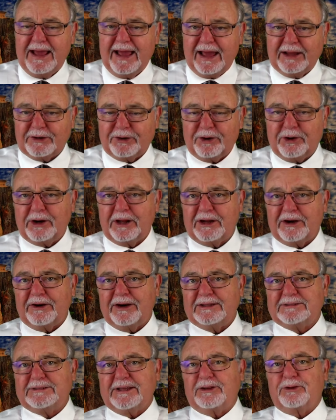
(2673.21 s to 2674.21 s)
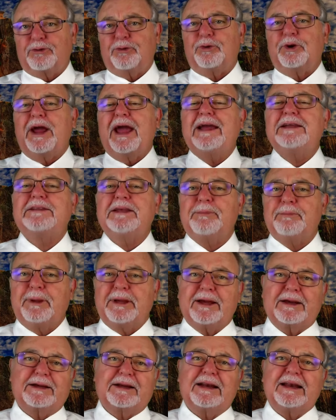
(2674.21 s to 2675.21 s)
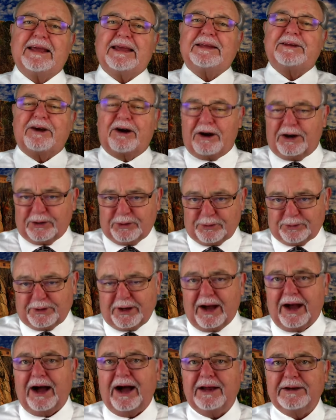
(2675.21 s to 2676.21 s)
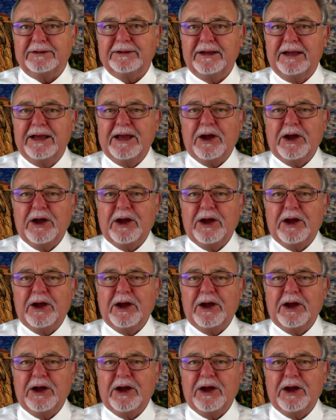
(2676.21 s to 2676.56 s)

And earlier he said, create in me a clean heart, O God.